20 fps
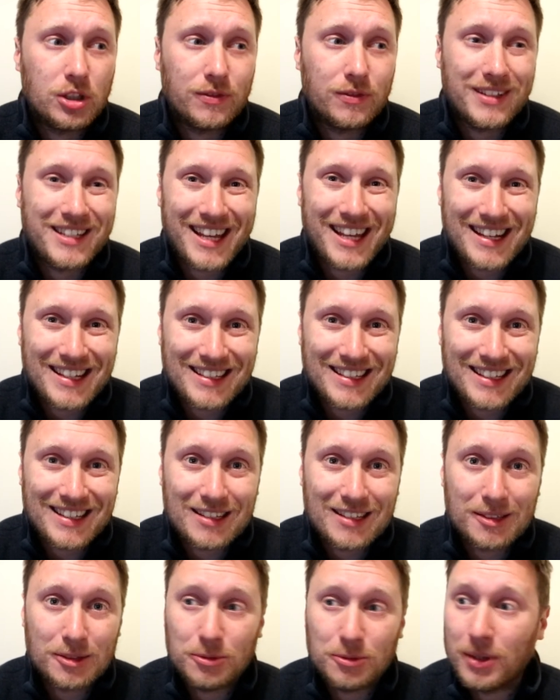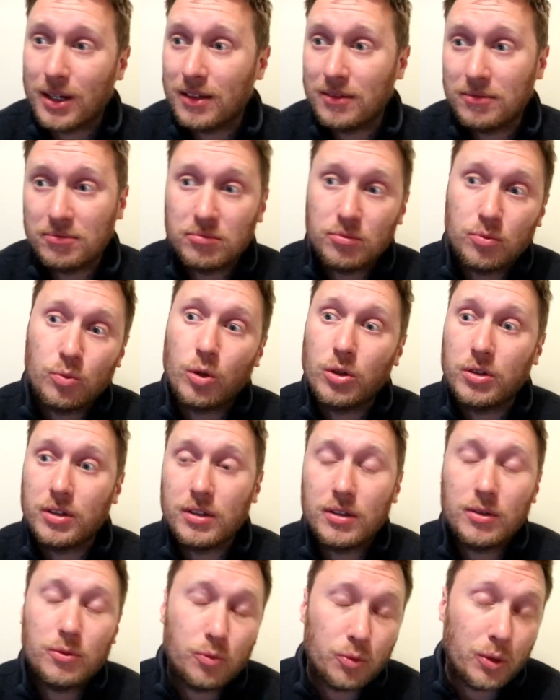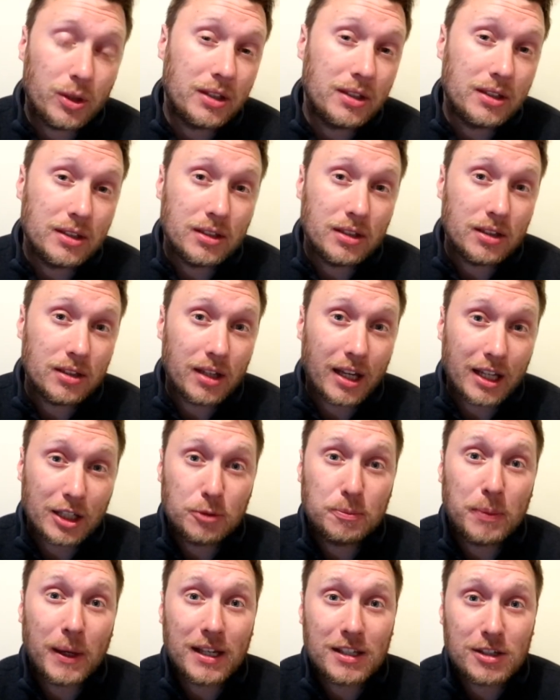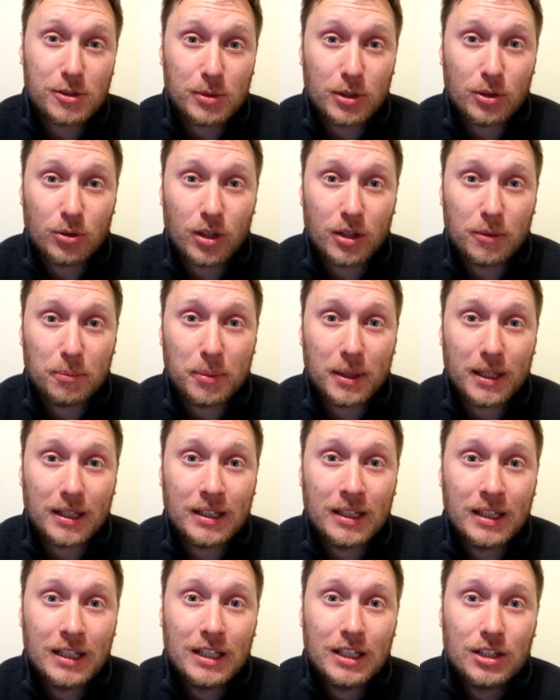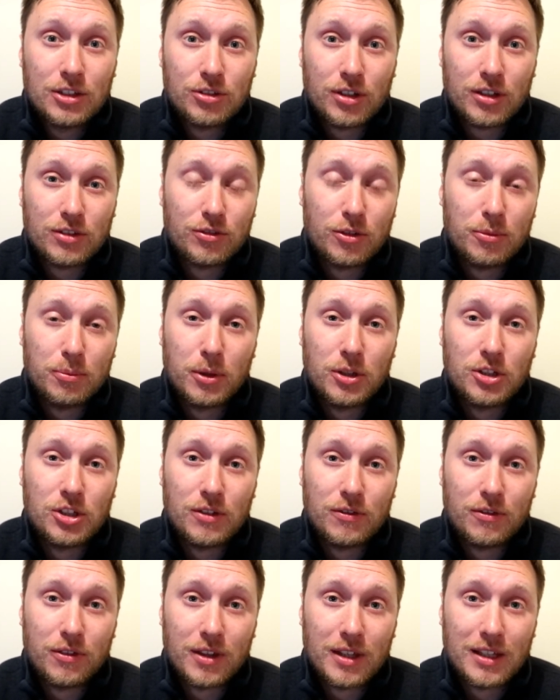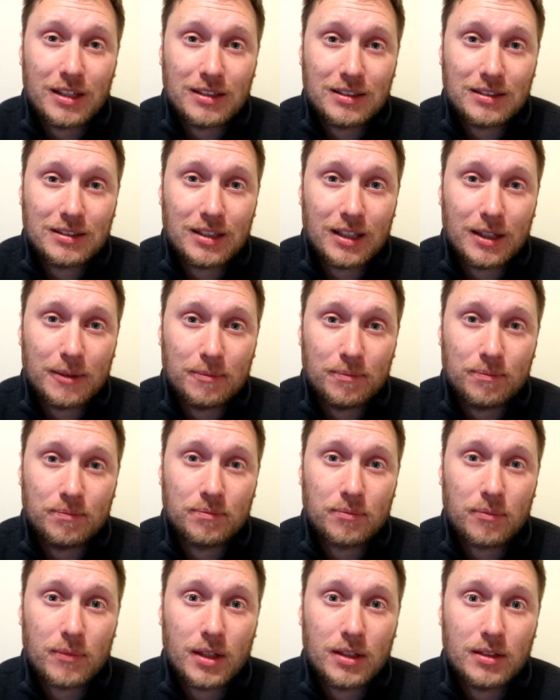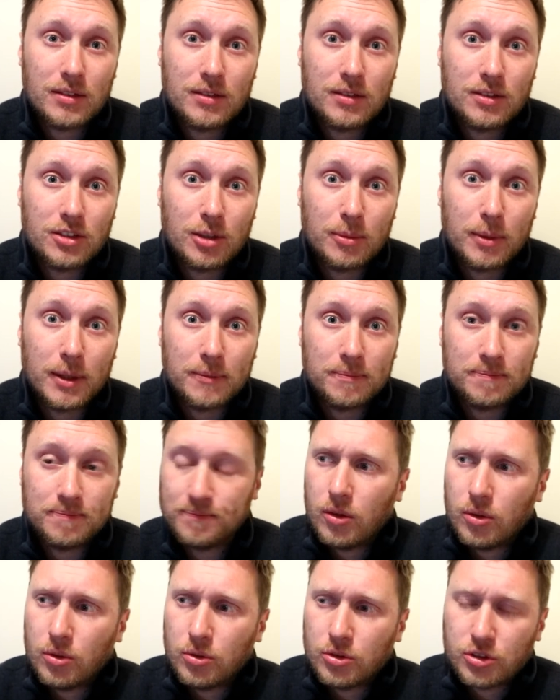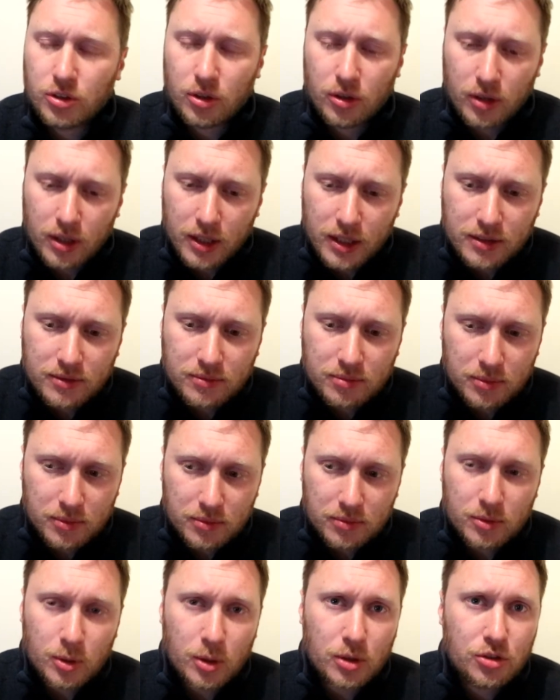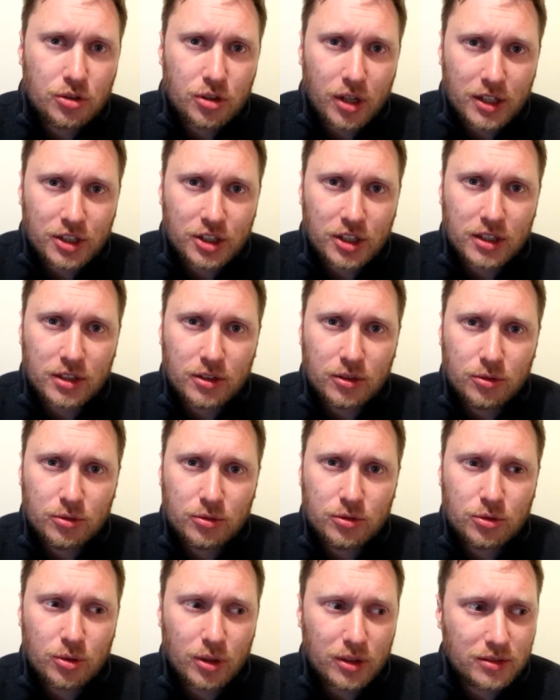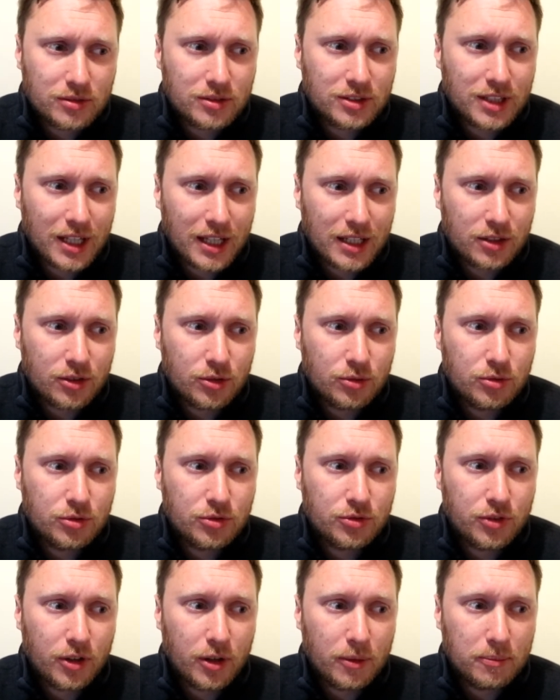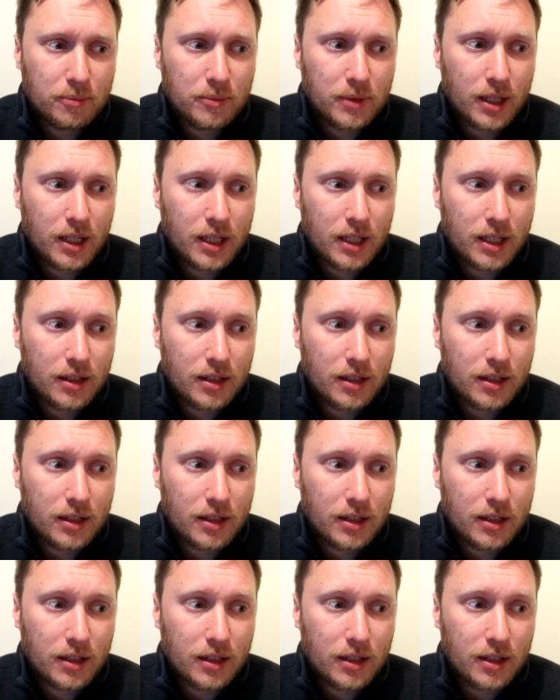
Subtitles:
much of a dent into what we expect to be quite a big transfer budget for this summer. Also, it's quite tragic news, quite sad news from